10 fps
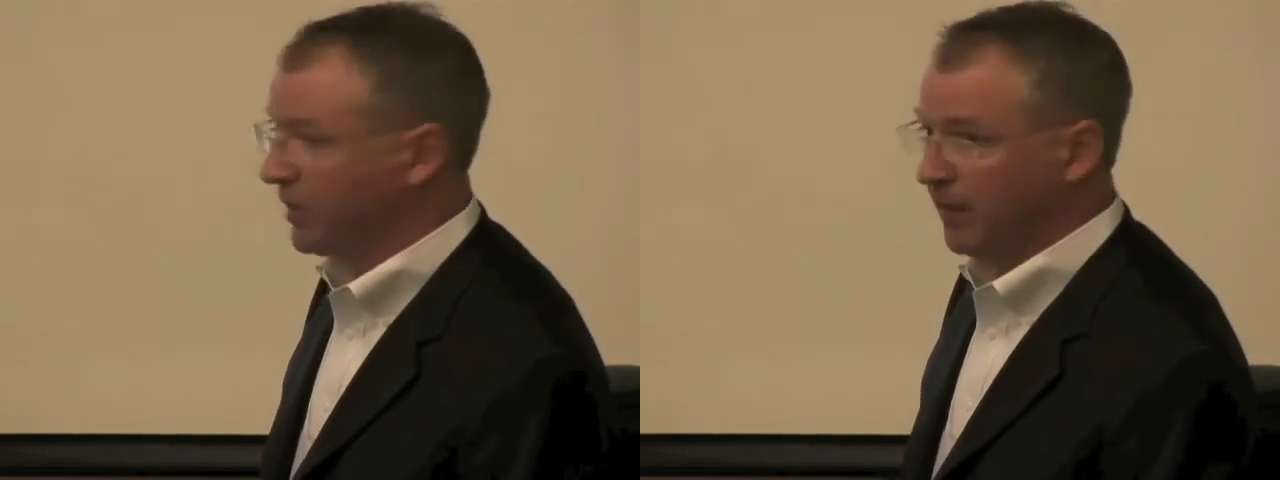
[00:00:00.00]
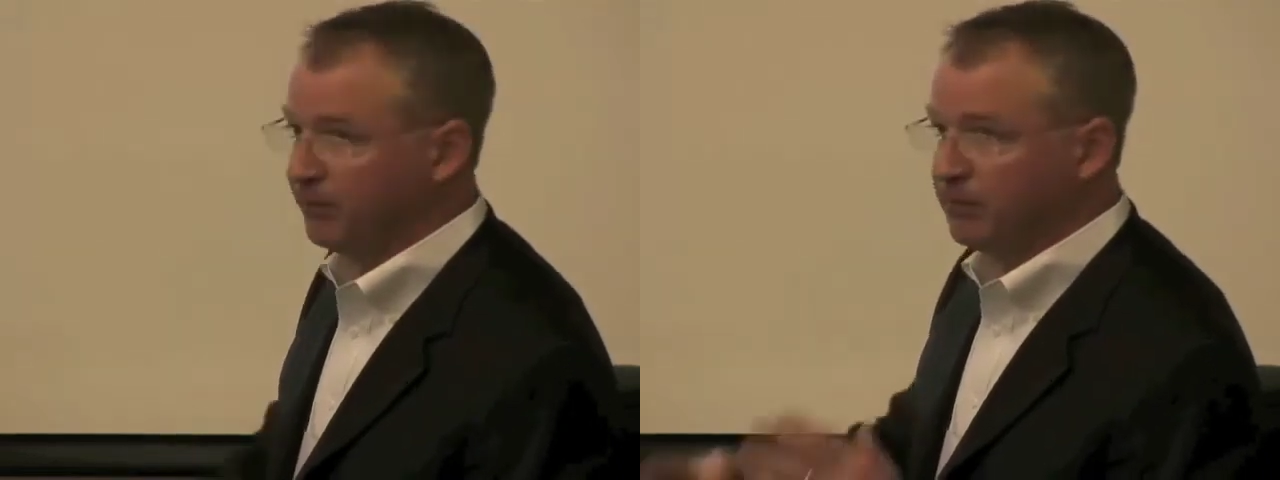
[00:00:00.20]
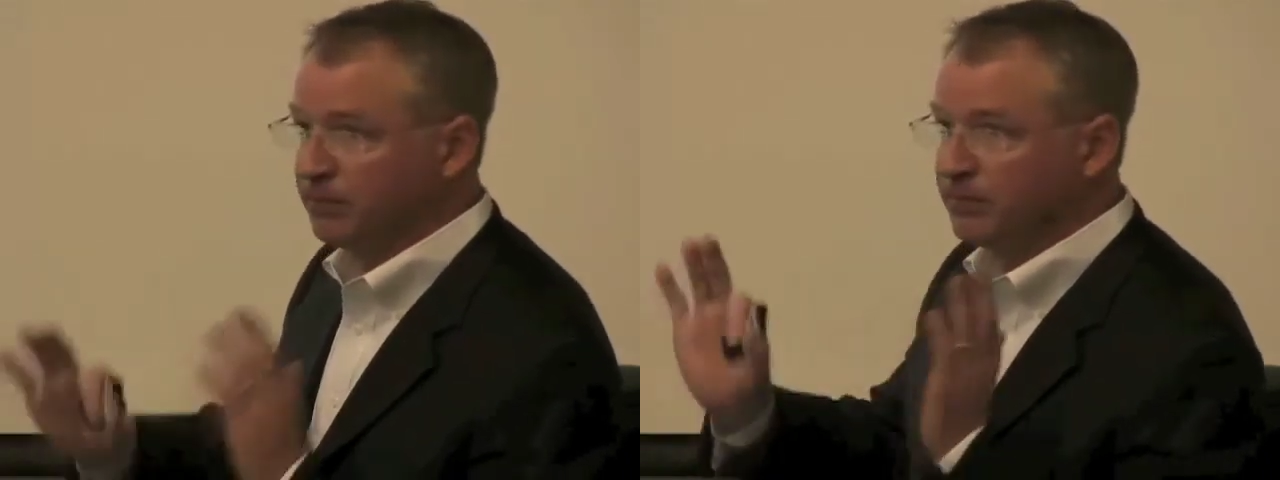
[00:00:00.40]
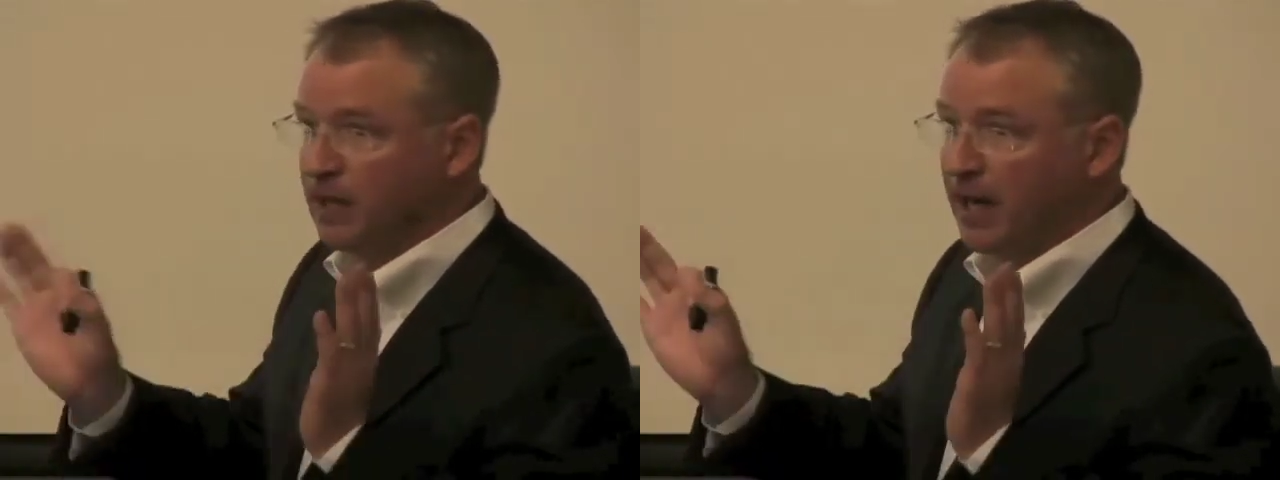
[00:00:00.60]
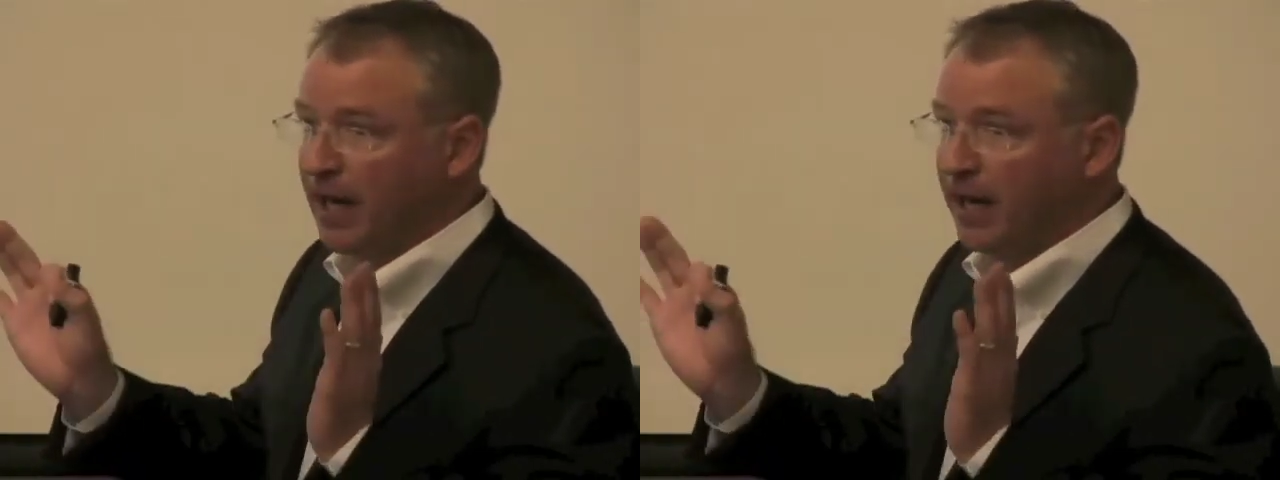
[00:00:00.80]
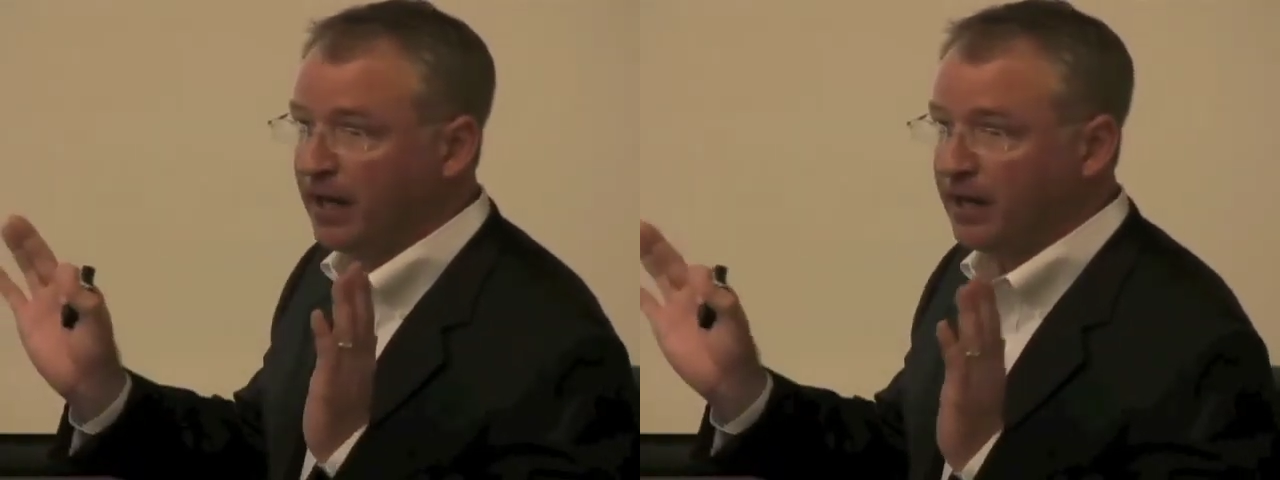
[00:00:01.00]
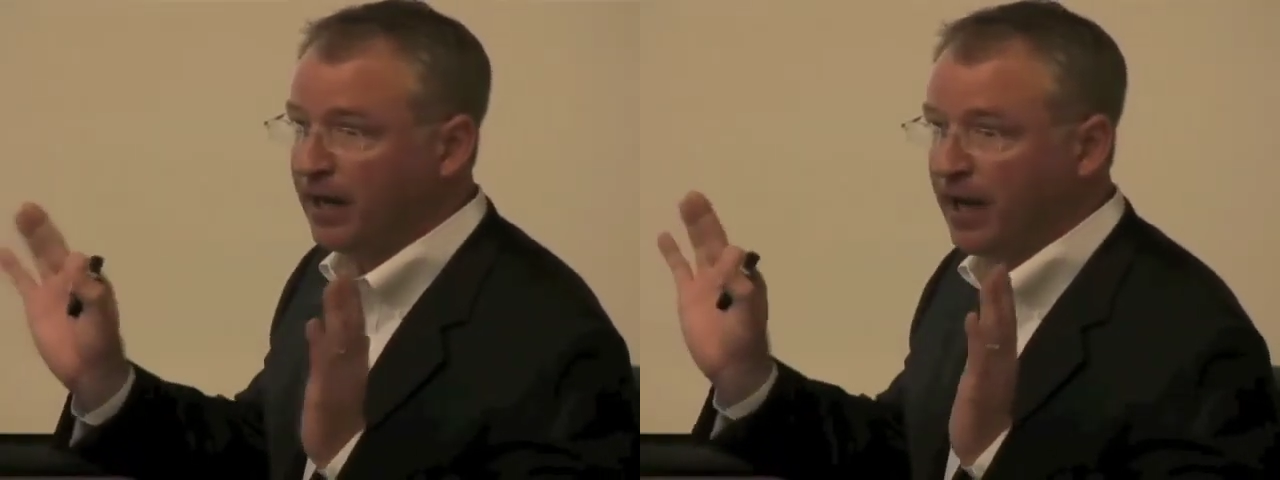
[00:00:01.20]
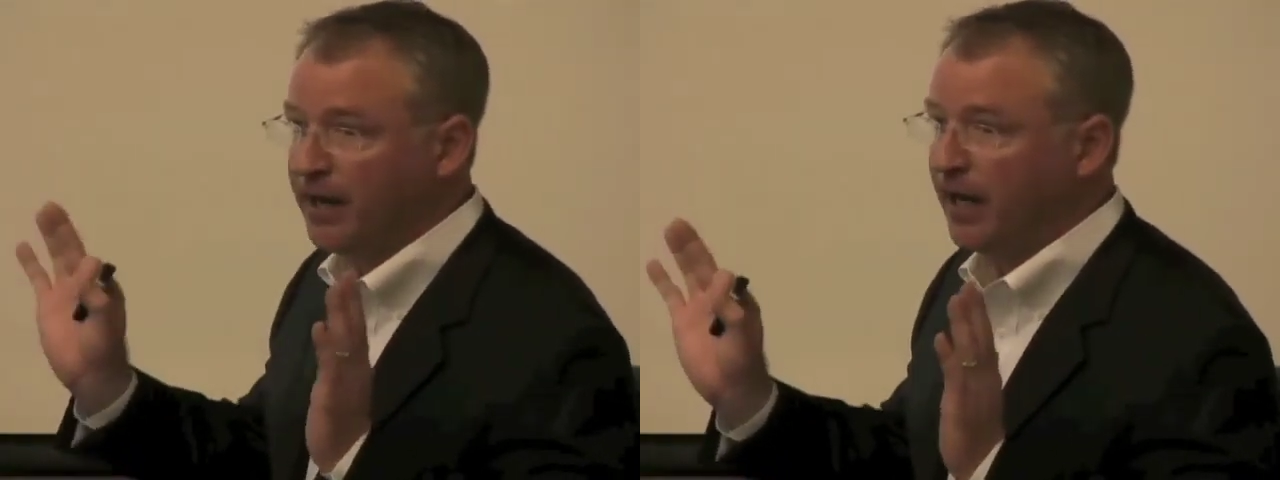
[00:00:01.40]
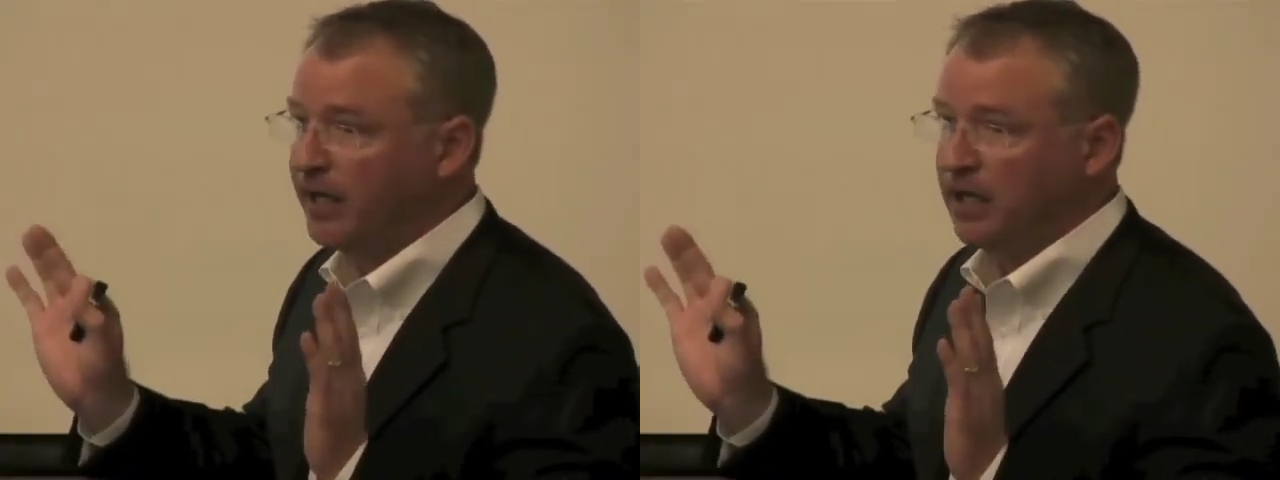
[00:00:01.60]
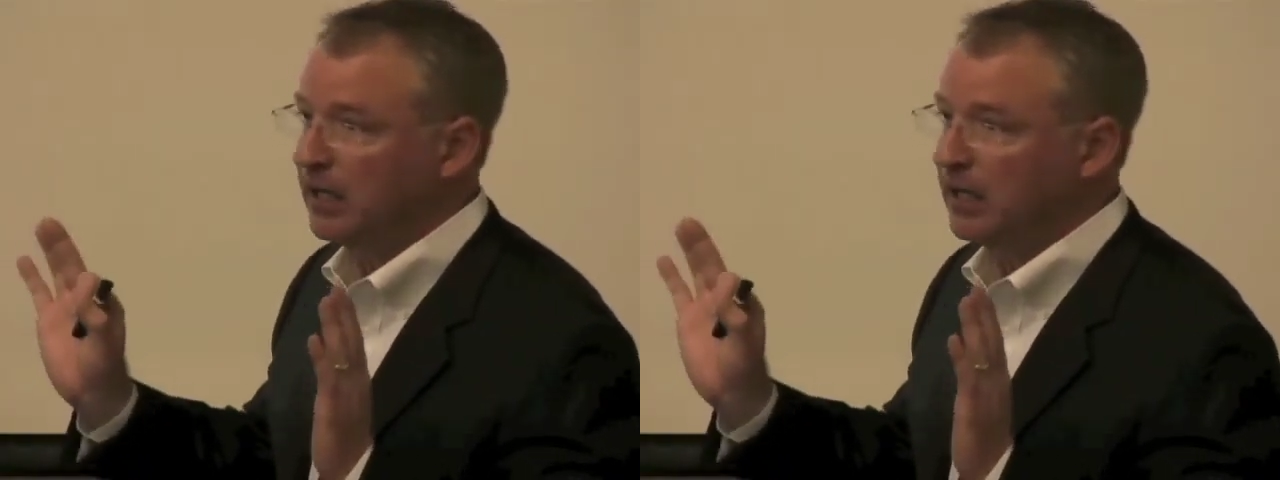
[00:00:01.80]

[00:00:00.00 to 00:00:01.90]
I need